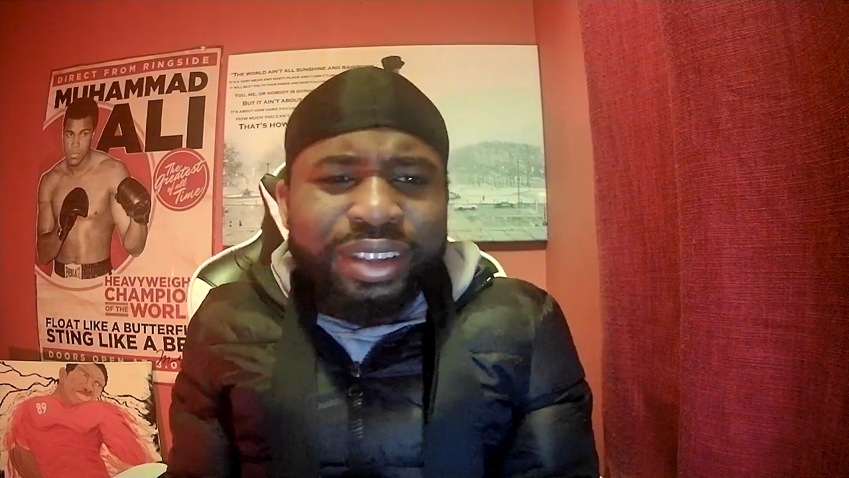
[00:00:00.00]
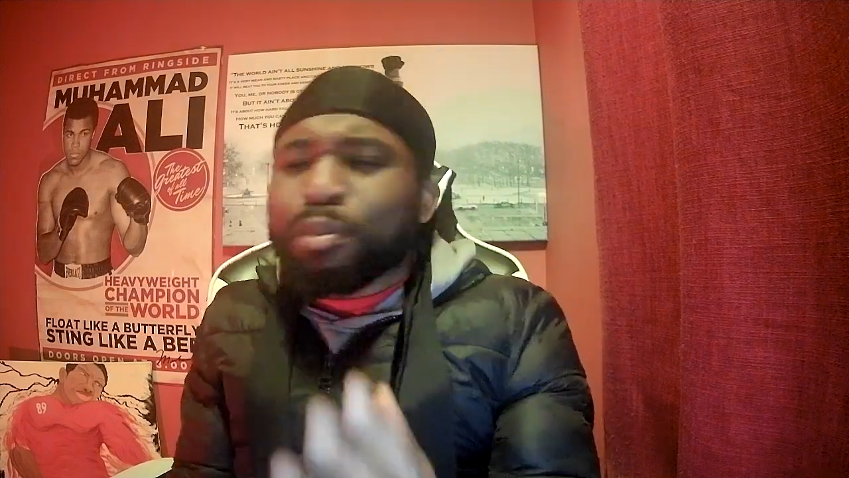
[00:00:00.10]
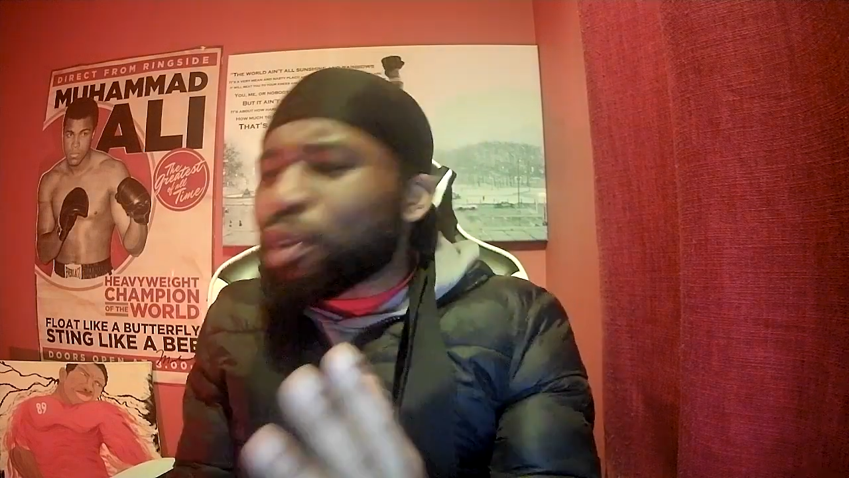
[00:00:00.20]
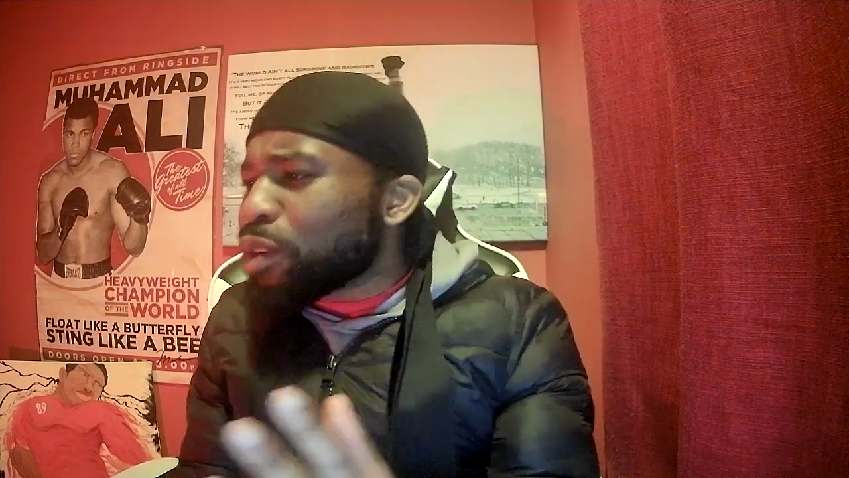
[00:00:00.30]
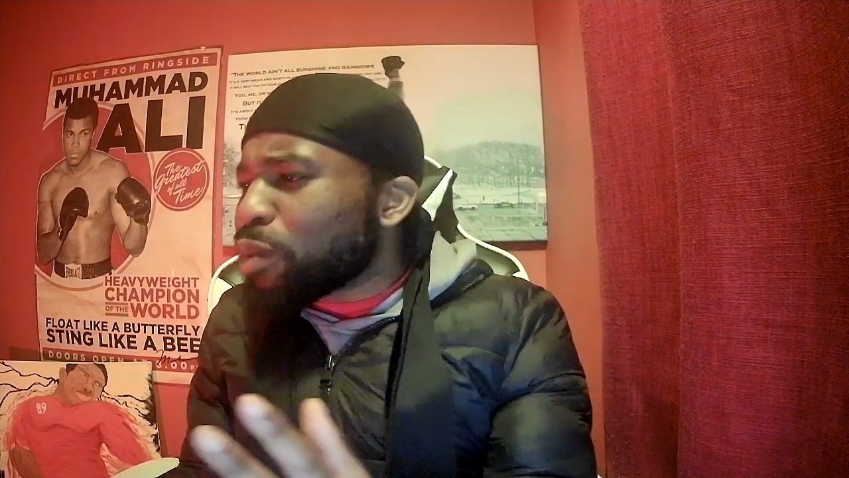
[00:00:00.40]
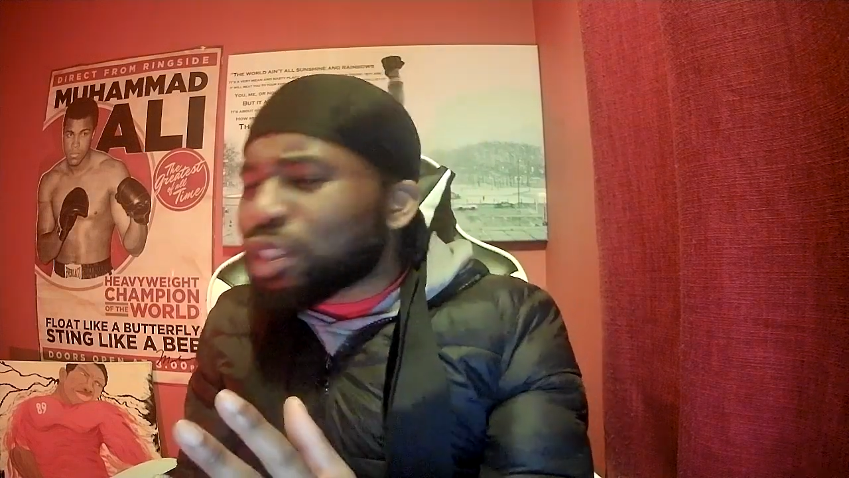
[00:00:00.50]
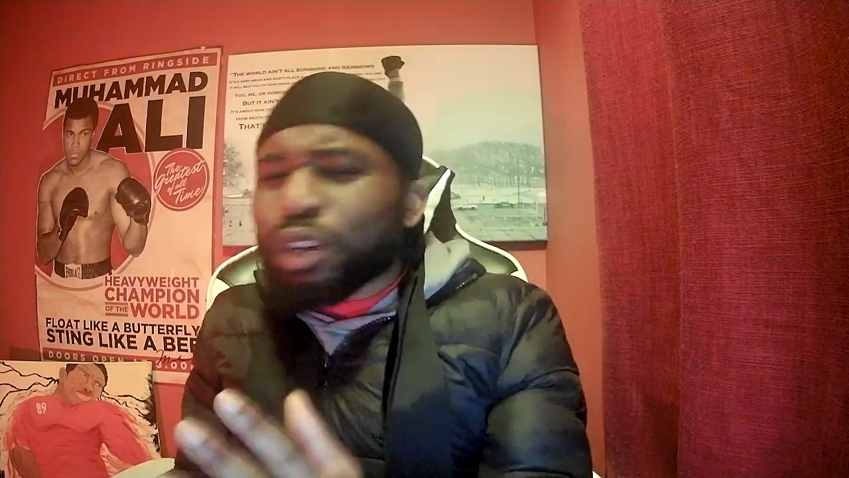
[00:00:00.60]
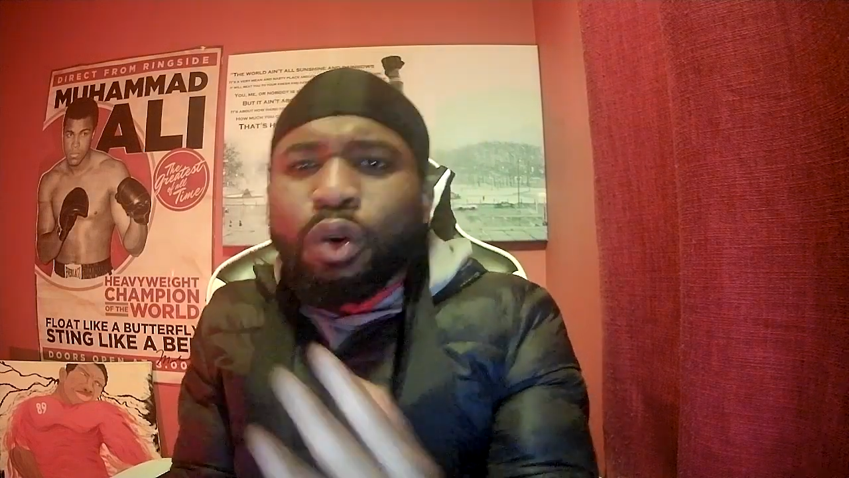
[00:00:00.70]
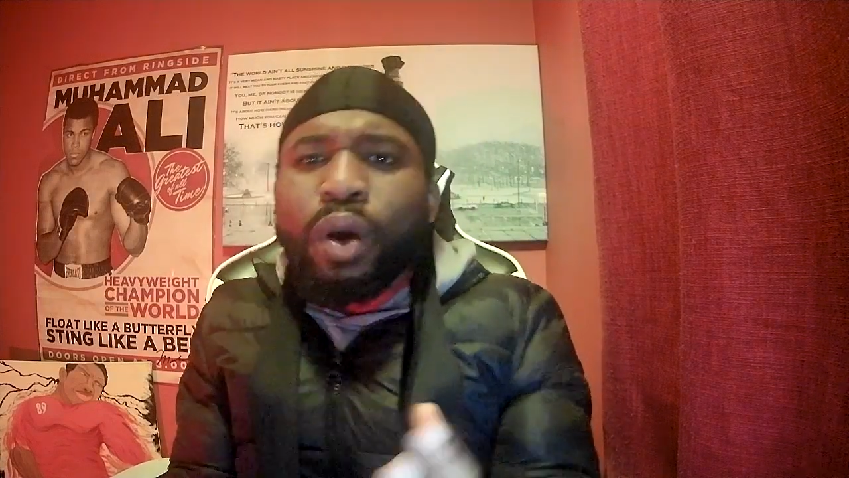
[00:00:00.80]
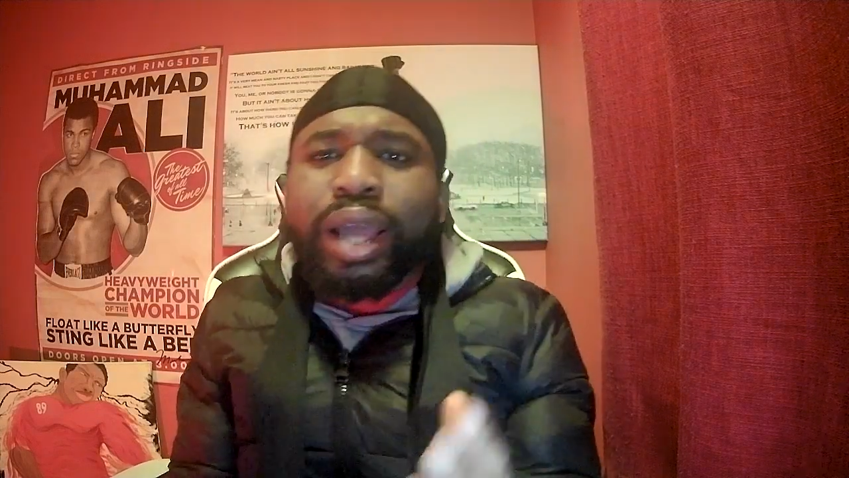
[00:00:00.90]
but he
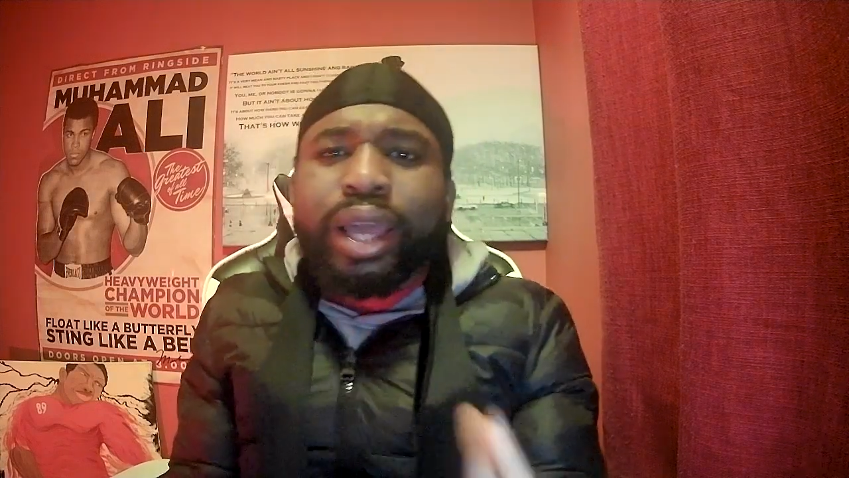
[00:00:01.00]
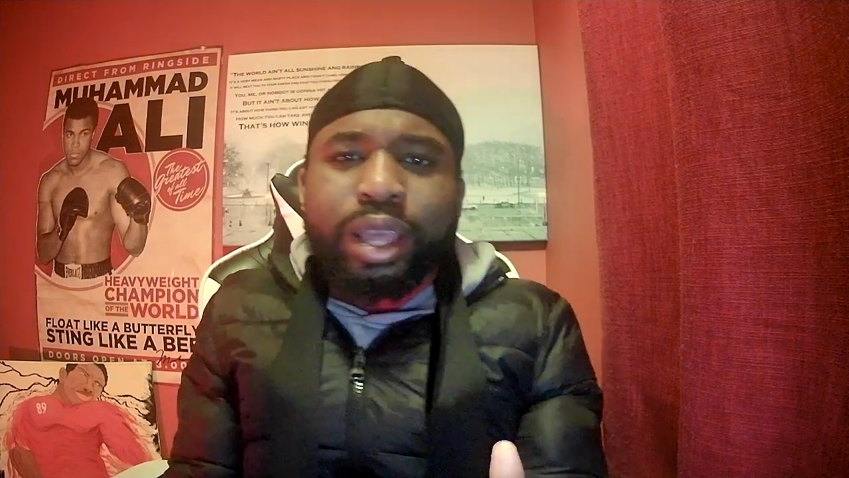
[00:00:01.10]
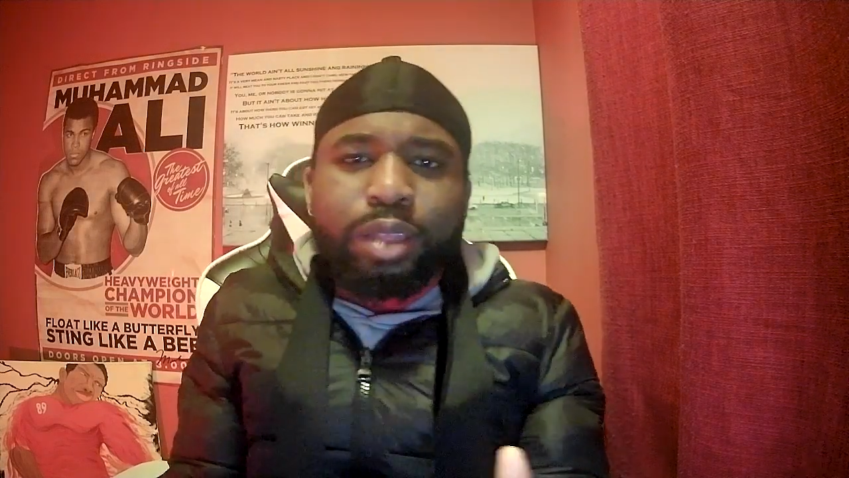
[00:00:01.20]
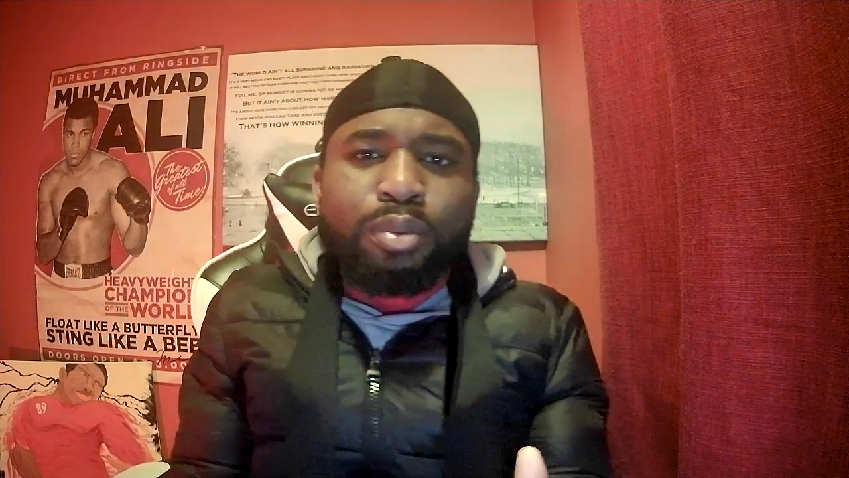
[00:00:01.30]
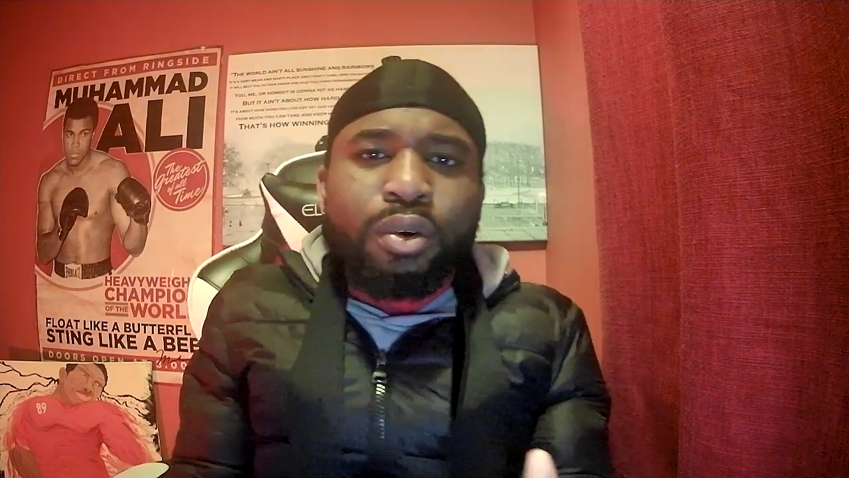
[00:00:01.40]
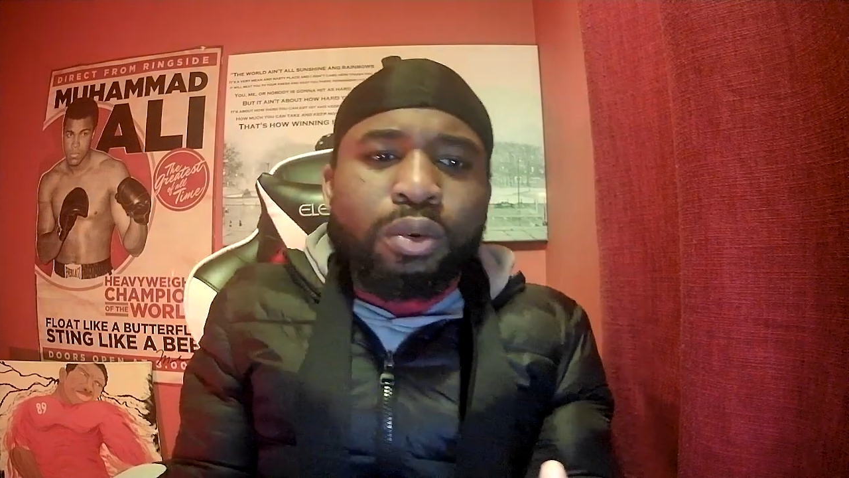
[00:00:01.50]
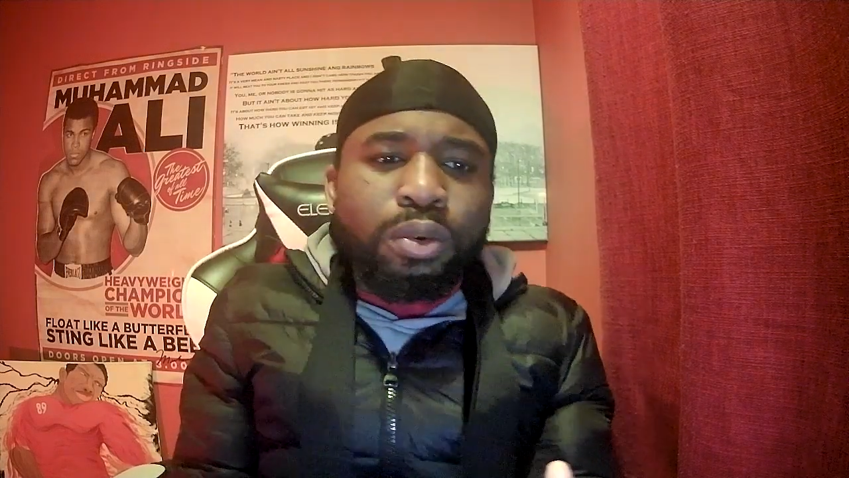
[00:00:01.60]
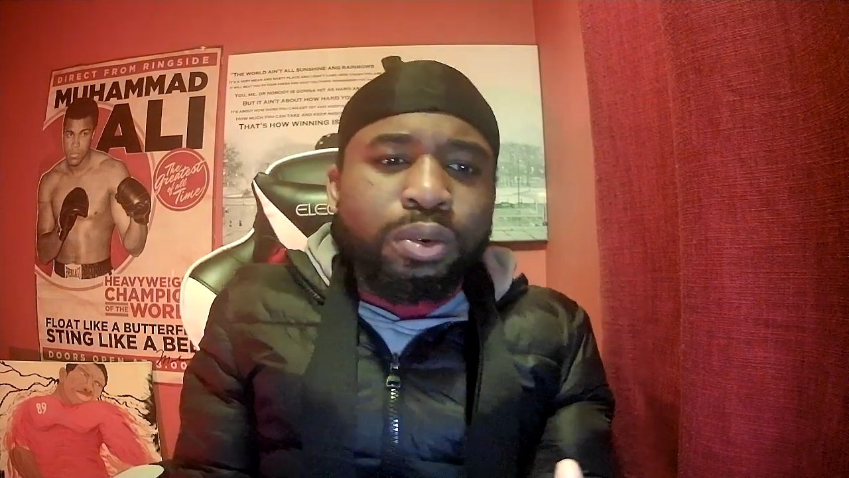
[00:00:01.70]
wasn't quite getting the ball.